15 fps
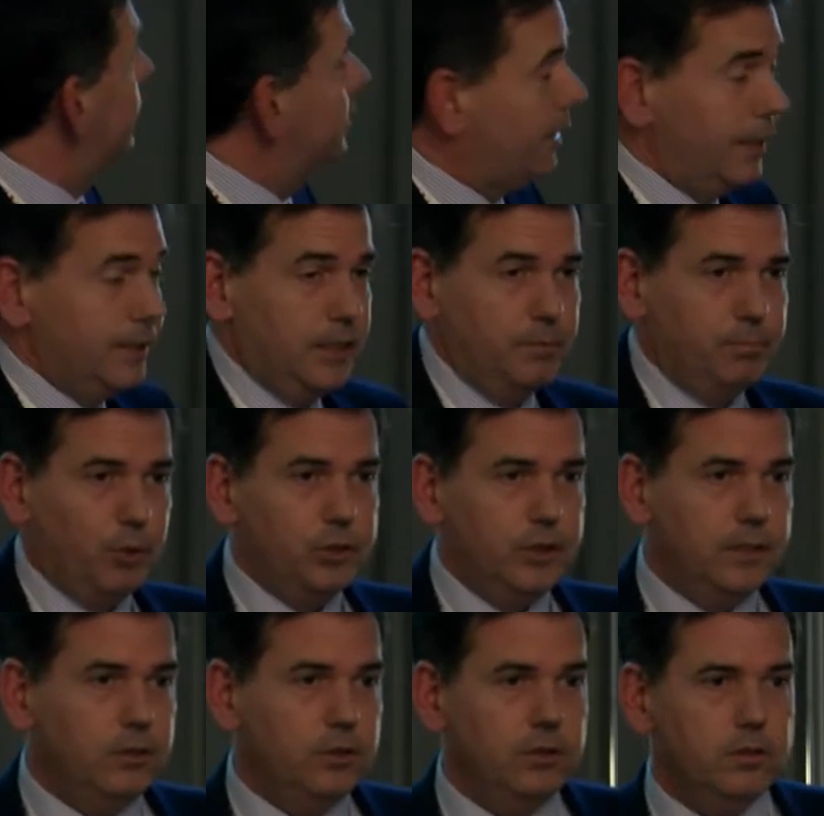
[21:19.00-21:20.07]
Transit
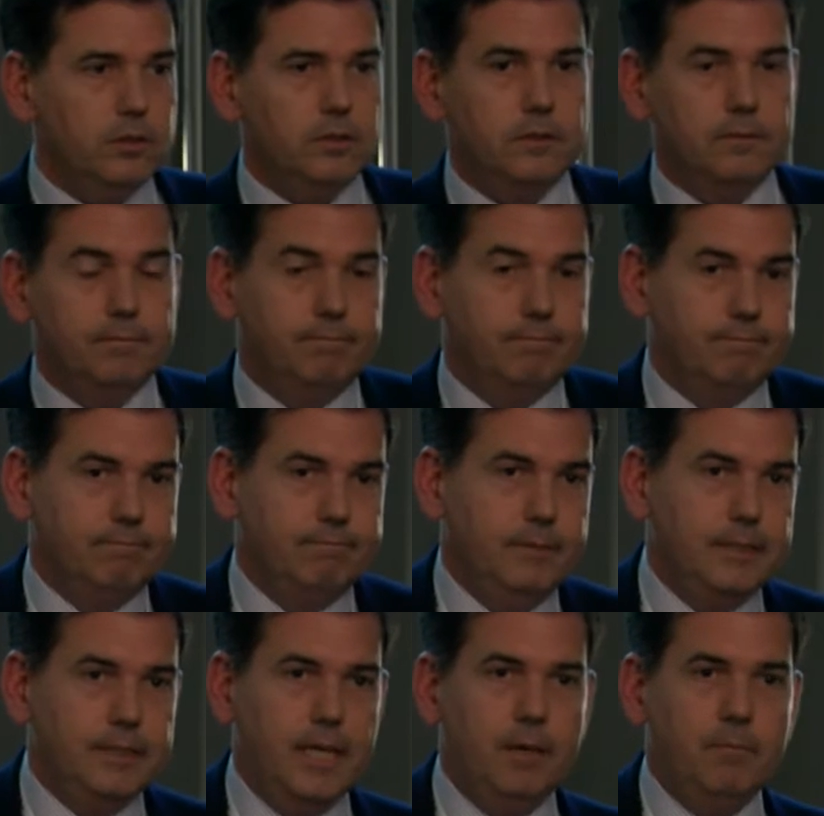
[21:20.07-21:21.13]
procedures. The
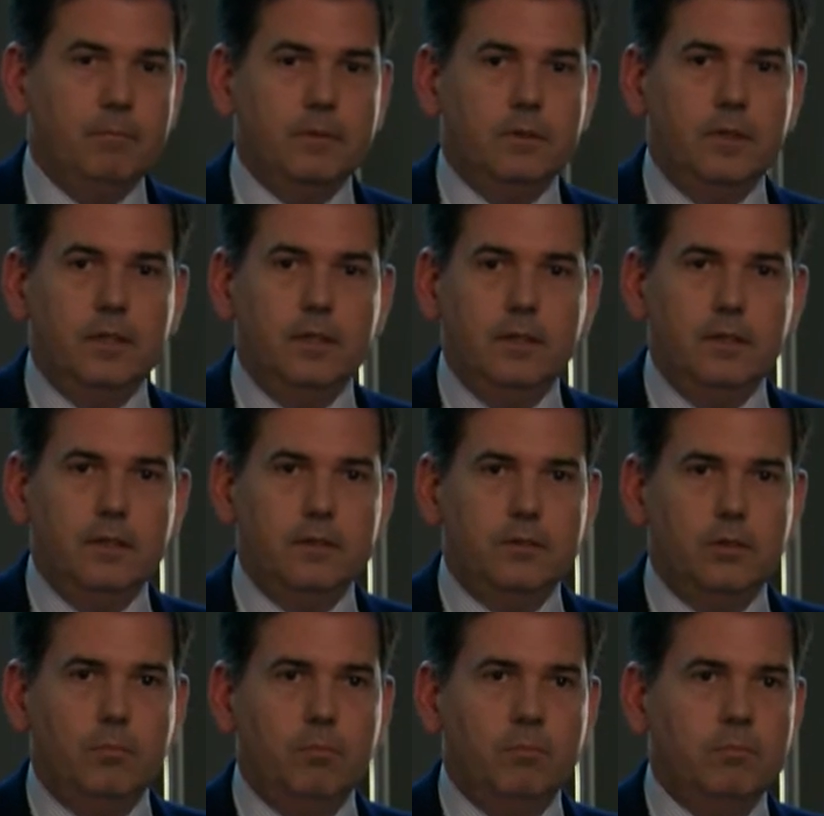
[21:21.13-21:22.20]
same,
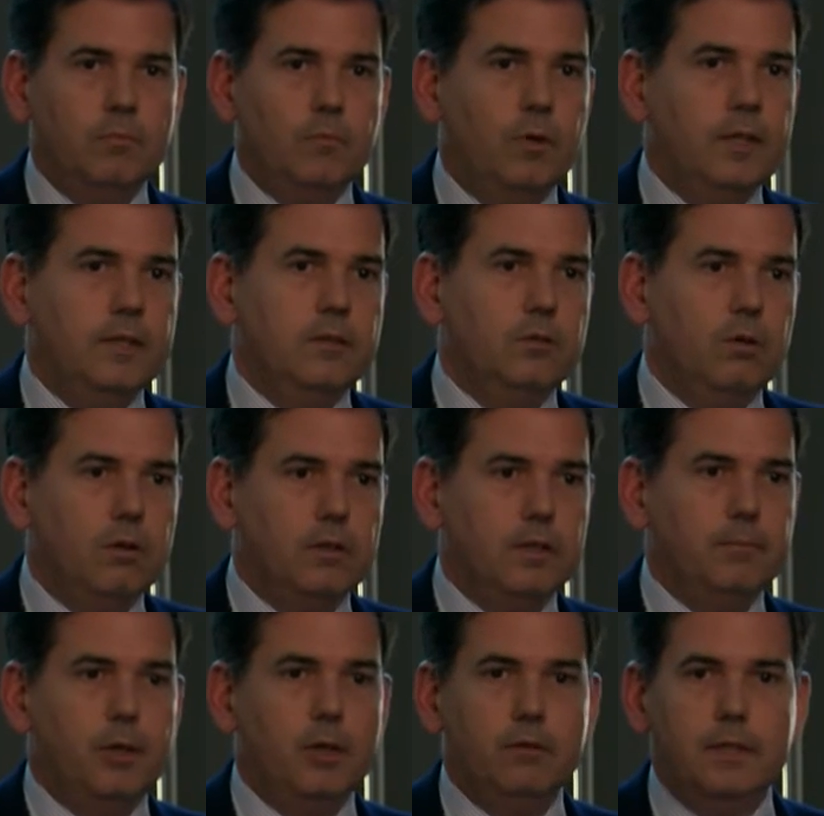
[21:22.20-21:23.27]
someone talked
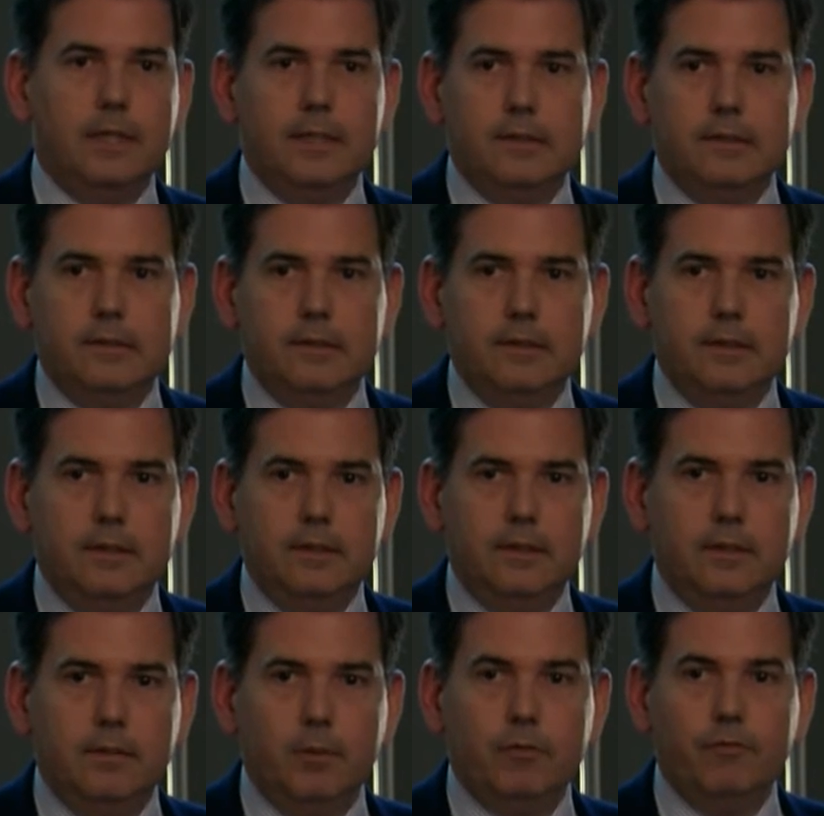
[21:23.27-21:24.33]
about that,
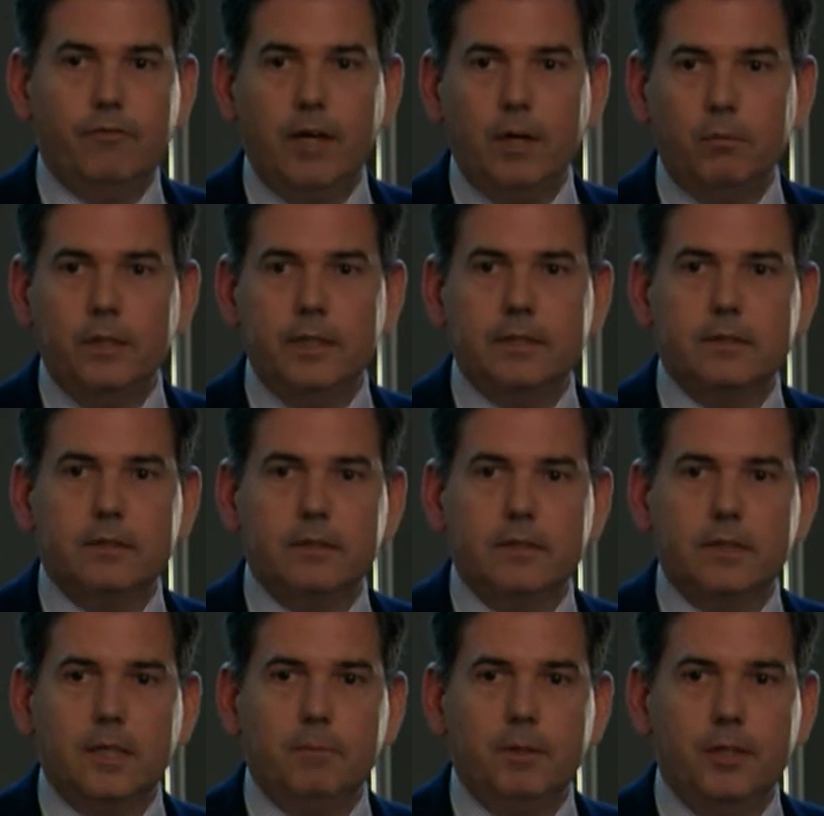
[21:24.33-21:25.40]
about flowers
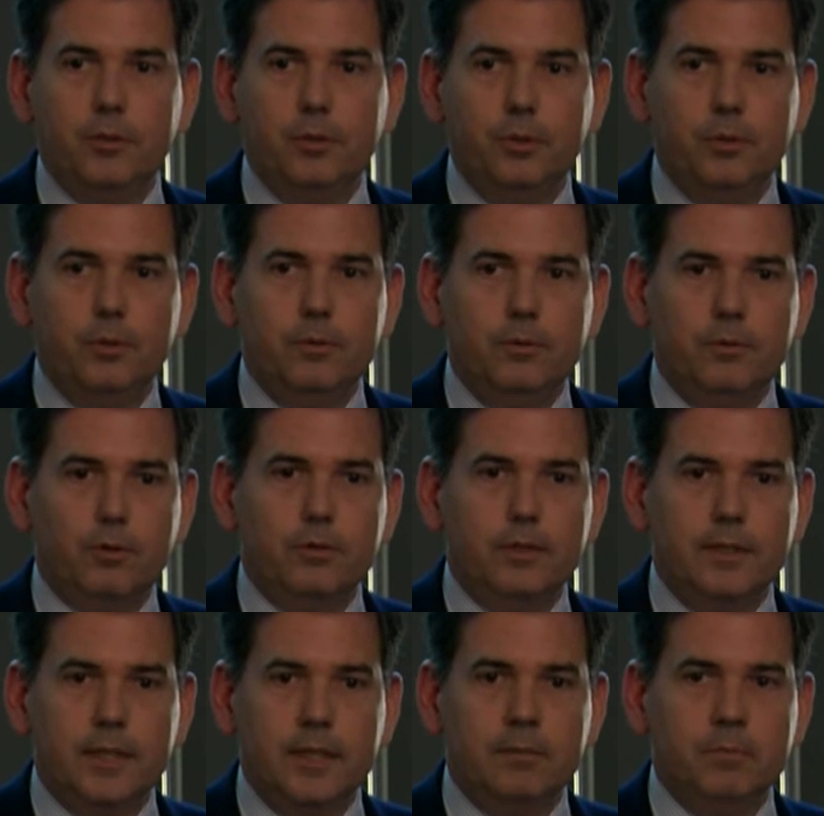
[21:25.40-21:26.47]
coming to
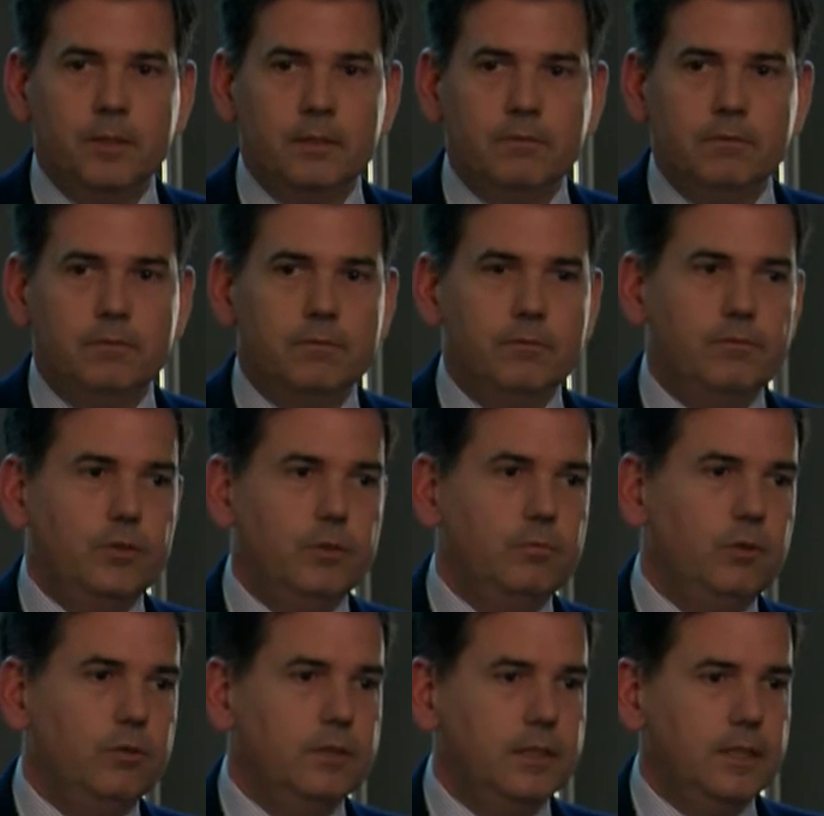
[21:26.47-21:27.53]
Rotterdam and from
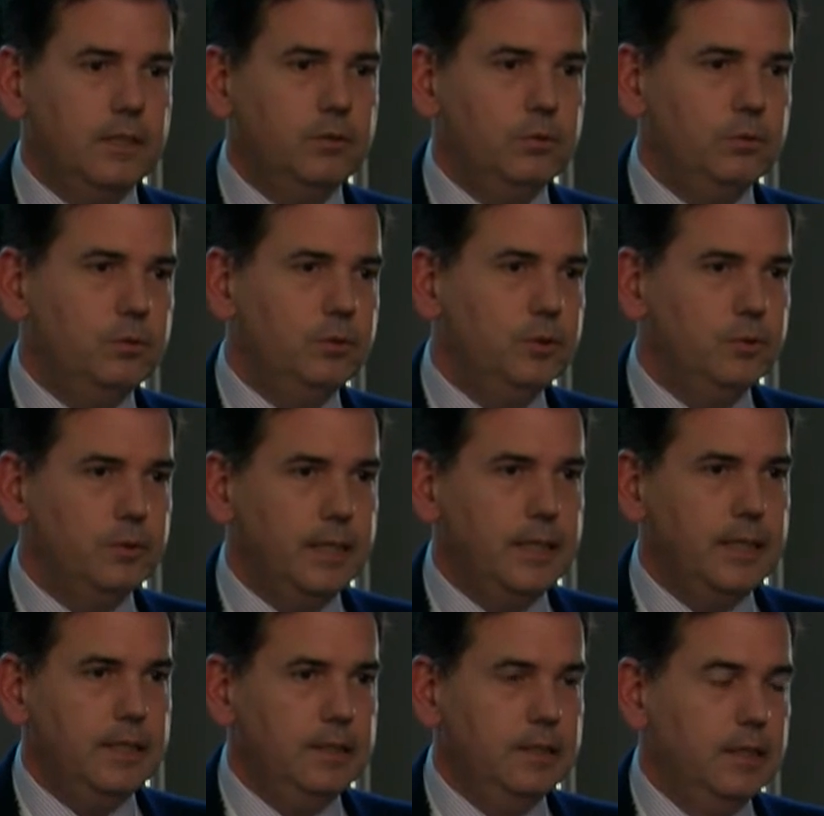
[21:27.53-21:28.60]
Rotterdam to
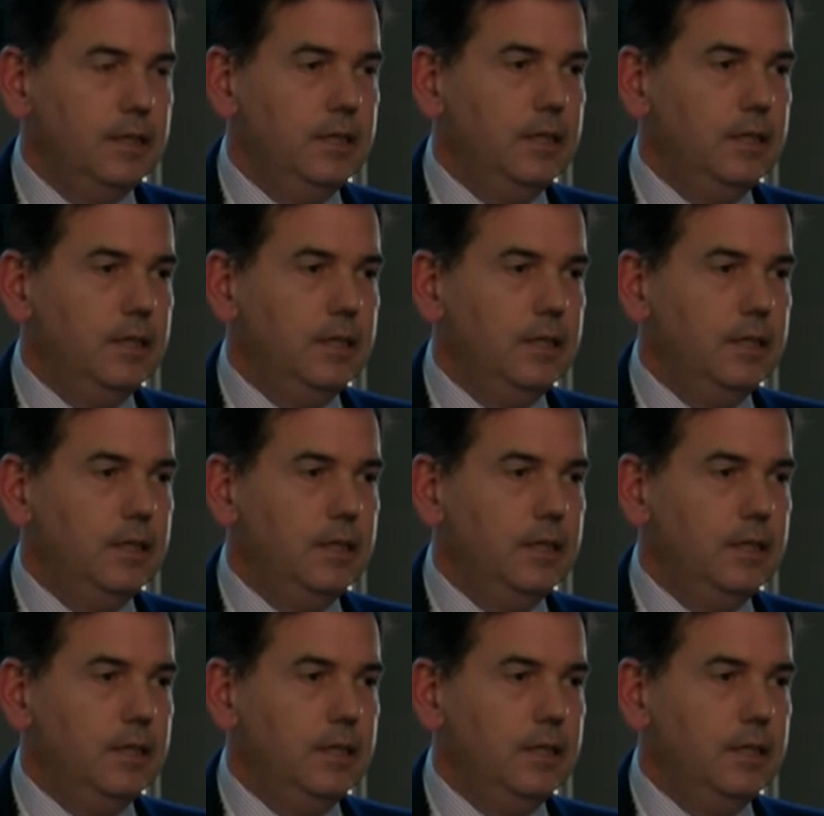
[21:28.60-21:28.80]
UK.